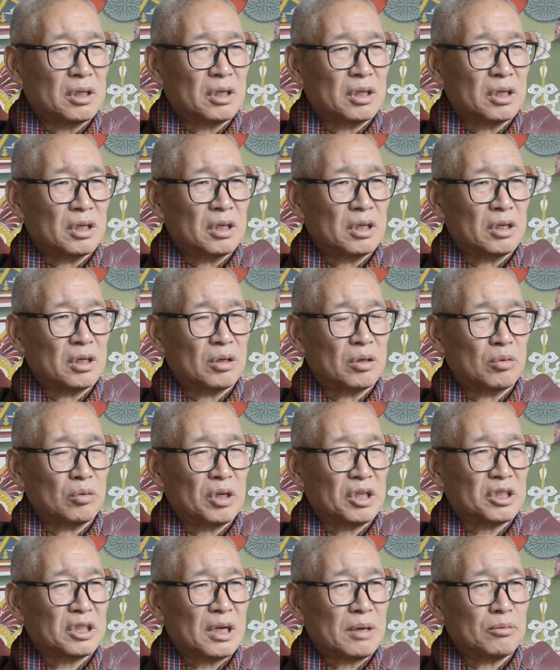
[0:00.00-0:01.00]
uh,
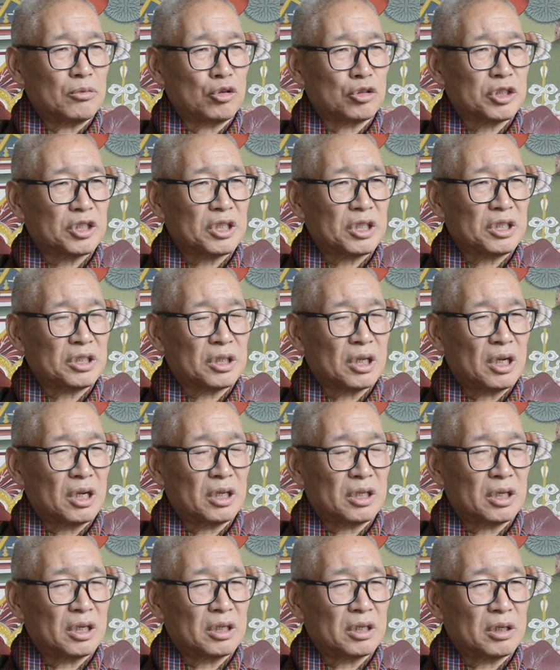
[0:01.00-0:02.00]
one-time voter uh,
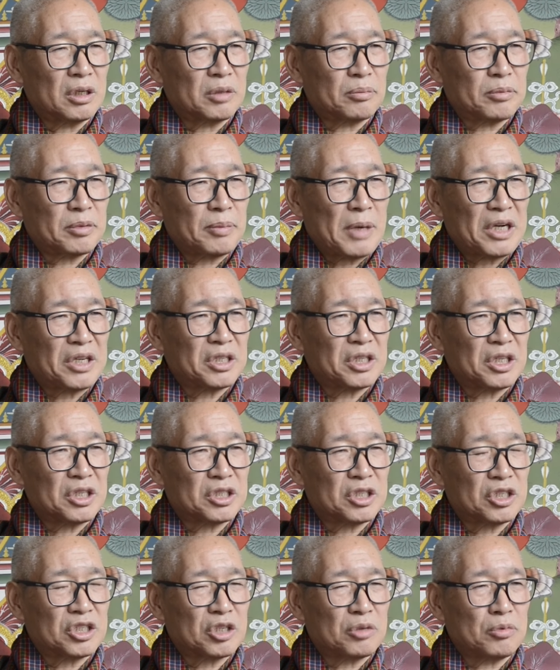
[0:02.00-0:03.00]
uh, party
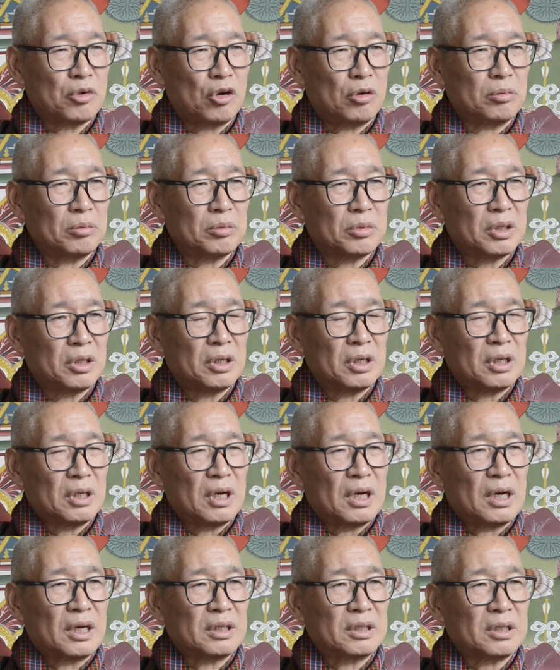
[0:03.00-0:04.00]
registration form.
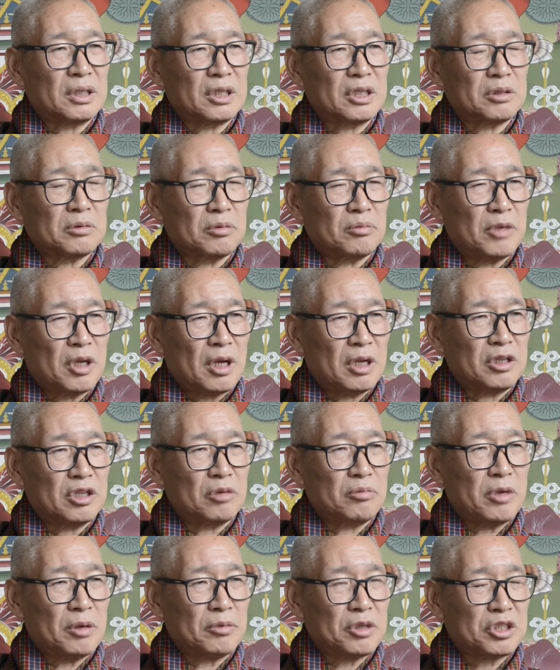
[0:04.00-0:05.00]
Other thing is annual
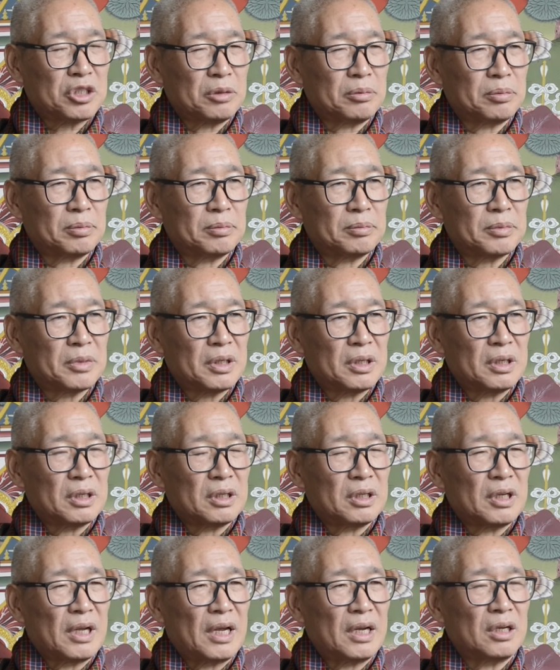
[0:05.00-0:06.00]
membership.
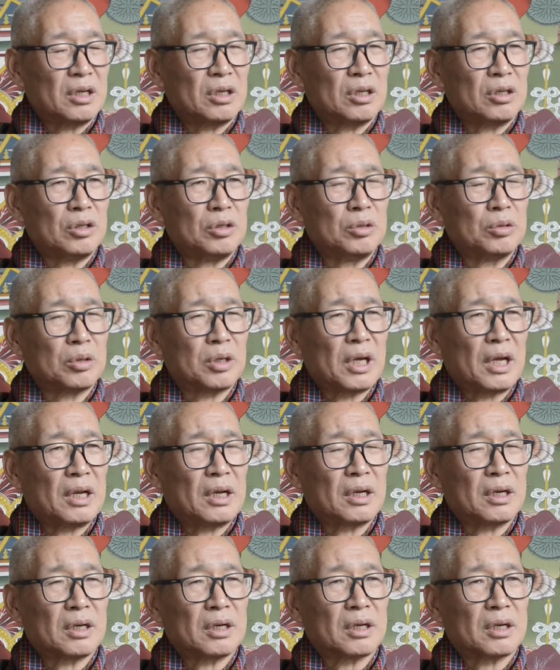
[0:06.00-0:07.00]
Then you
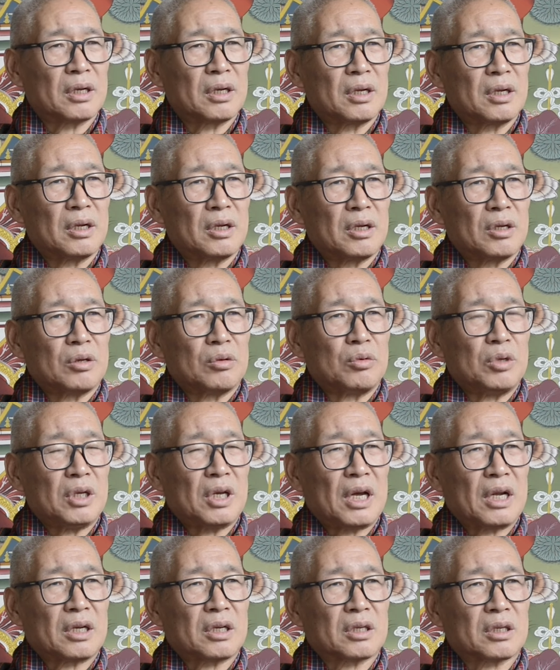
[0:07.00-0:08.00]
can, we
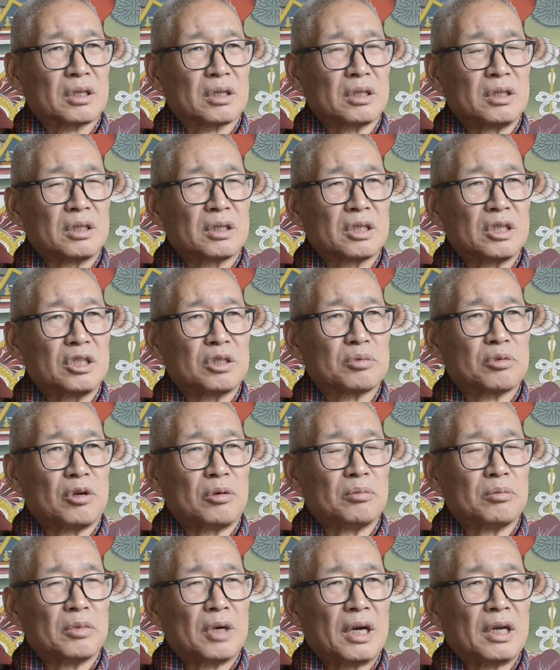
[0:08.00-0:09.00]
had increased
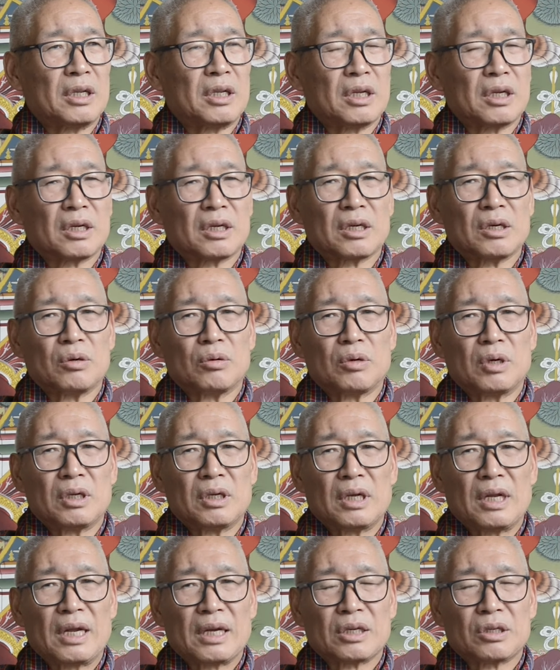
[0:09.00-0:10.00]
from, I think, uh,
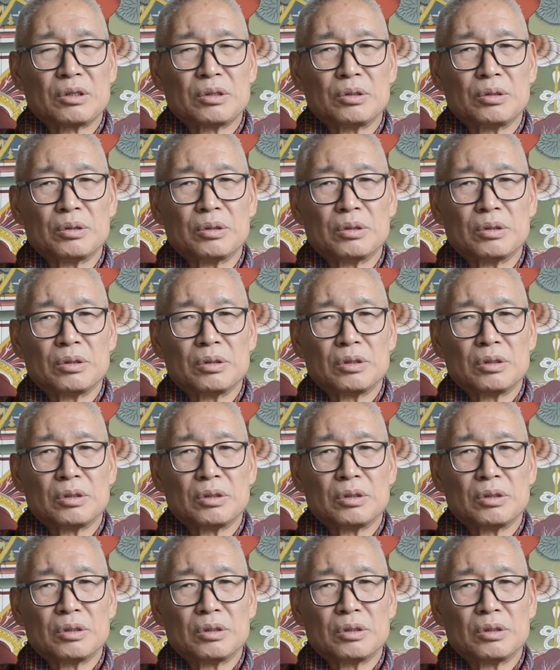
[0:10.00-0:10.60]
1 lakh to